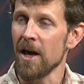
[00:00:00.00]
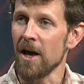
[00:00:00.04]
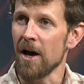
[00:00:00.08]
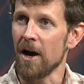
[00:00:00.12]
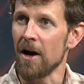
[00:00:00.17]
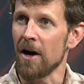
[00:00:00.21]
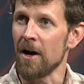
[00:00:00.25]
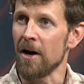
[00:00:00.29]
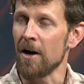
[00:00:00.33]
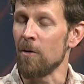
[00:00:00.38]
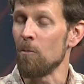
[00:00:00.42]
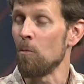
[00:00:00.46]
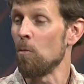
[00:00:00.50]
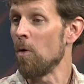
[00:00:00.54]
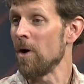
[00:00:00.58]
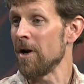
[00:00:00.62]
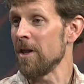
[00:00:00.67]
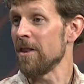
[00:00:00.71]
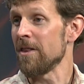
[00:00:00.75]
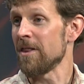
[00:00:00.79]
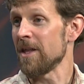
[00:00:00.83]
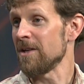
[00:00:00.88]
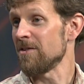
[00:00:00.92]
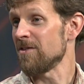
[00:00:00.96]
One
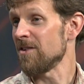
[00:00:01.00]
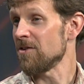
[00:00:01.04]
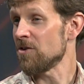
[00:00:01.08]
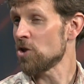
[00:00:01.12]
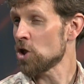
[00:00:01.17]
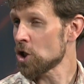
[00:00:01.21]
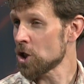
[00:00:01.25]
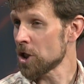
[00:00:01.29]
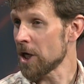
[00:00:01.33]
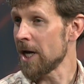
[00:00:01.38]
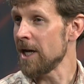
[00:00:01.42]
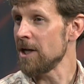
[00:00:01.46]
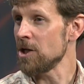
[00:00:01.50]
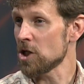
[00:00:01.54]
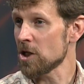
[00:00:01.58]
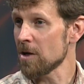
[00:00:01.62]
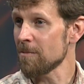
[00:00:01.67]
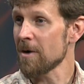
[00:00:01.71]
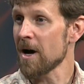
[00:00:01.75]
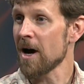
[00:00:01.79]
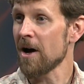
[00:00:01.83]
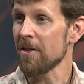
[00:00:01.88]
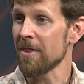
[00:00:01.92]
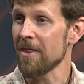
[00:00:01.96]
of the things that's changed
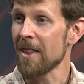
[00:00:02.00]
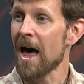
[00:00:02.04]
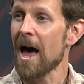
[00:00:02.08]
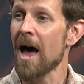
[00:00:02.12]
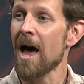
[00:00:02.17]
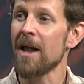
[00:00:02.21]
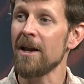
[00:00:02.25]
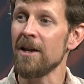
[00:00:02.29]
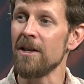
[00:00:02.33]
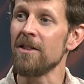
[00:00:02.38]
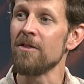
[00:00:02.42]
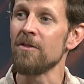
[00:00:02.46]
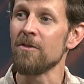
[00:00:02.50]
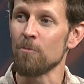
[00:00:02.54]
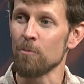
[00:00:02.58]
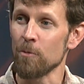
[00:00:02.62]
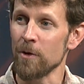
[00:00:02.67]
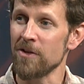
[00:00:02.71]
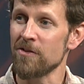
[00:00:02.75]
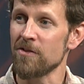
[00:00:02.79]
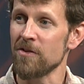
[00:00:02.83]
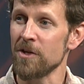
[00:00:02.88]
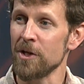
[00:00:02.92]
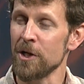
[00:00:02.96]
about that in
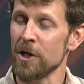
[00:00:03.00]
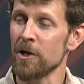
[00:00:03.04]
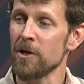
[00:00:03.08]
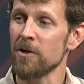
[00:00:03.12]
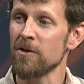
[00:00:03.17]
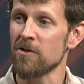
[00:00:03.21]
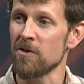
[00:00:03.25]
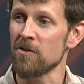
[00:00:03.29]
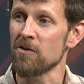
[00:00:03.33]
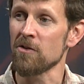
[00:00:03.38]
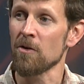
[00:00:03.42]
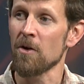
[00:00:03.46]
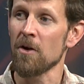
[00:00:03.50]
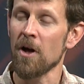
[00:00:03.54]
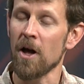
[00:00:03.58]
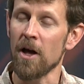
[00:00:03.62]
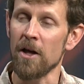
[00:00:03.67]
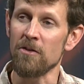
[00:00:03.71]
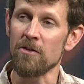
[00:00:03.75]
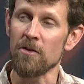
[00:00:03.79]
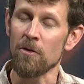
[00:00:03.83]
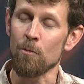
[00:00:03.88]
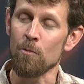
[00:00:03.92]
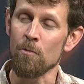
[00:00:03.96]
recent years is
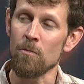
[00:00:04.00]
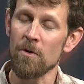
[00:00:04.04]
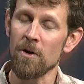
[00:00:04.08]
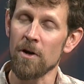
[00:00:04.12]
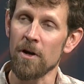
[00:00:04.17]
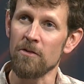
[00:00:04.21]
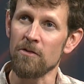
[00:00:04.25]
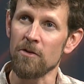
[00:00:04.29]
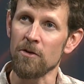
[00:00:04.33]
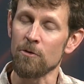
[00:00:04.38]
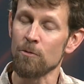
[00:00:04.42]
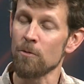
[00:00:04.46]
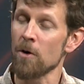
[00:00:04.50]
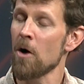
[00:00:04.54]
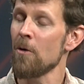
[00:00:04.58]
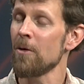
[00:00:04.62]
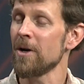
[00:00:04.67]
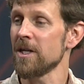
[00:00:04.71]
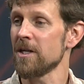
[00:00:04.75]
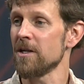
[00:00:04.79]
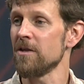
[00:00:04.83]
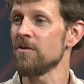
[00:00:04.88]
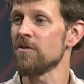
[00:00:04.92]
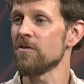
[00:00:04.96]
a
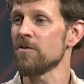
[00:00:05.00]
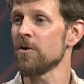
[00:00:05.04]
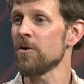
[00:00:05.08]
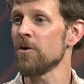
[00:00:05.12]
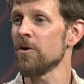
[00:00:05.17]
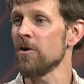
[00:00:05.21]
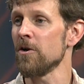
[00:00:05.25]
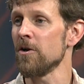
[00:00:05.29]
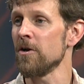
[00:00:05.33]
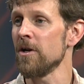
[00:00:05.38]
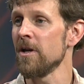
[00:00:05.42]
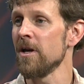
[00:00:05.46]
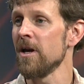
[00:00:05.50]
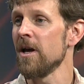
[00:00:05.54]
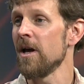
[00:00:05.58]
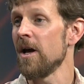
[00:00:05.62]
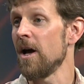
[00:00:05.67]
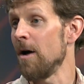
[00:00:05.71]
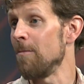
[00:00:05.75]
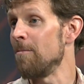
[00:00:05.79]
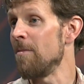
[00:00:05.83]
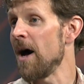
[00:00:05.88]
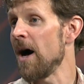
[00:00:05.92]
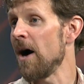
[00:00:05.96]
growing concern
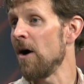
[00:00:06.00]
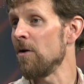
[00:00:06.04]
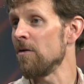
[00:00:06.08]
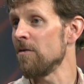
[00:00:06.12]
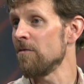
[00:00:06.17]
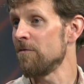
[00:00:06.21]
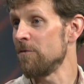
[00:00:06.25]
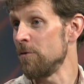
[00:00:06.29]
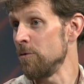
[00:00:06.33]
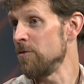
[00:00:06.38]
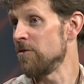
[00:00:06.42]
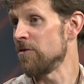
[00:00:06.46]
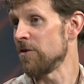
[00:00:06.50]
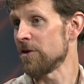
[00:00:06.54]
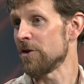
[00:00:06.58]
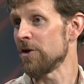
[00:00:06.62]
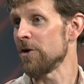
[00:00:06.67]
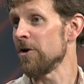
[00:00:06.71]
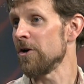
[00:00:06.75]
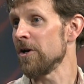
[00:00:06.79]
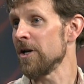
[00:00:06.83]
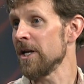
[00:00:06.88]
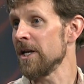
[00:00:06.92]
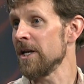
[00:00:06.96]
about food
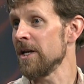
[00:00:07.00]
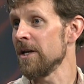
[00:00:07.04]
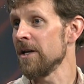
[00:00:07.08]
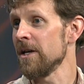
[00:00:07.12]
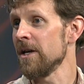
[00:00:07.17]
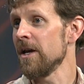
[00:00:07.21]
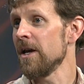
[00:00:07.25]
security